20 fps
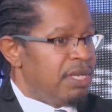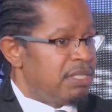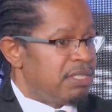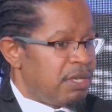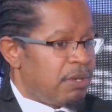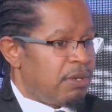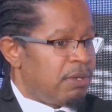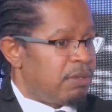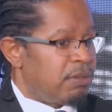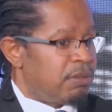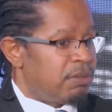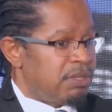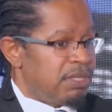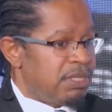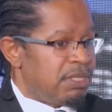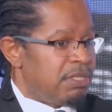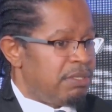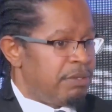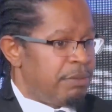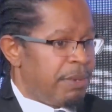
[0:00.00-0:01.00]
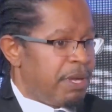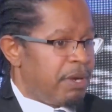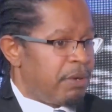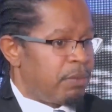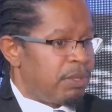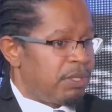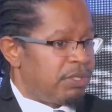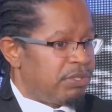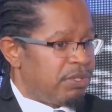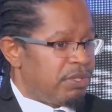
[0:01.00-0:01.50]
So no matter
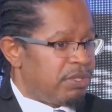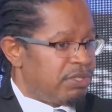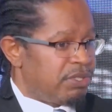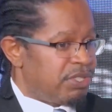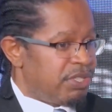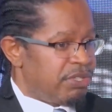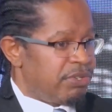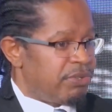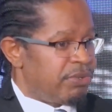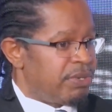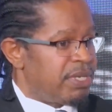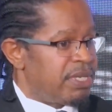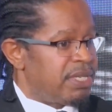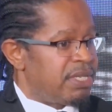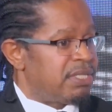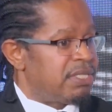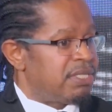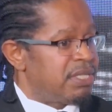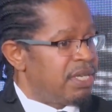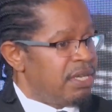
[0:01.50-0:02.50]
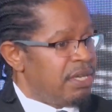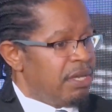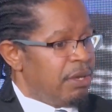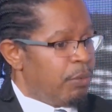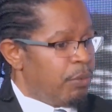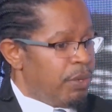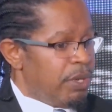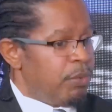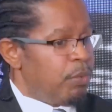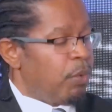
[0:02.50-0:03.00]
what your gender is,
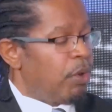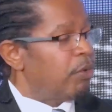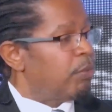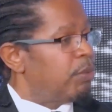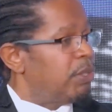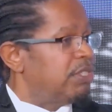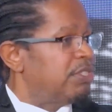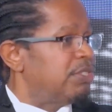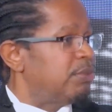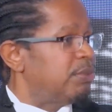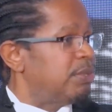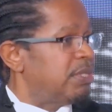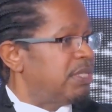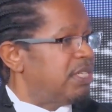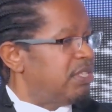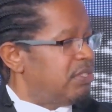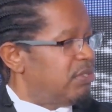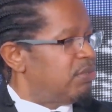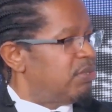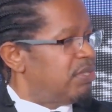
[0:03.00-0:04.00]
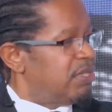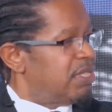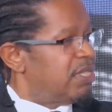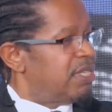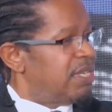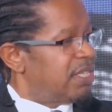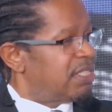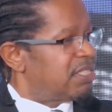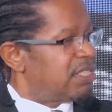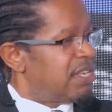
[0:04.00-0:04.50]
we work with you to get you to the
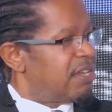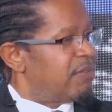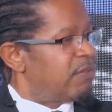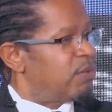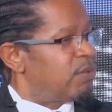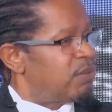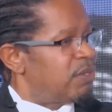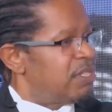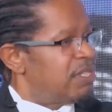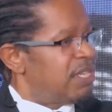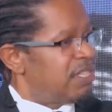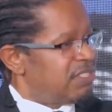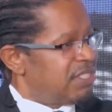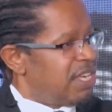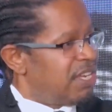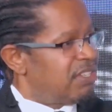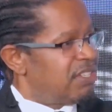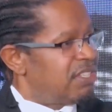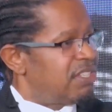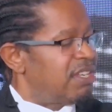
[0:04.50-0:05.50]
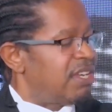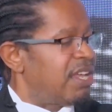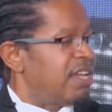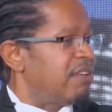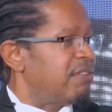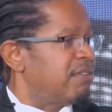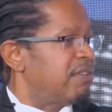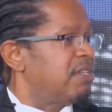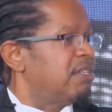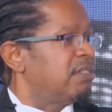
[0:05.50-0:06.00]
next level, the next stage in your
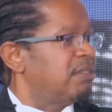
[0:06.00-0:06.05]
life.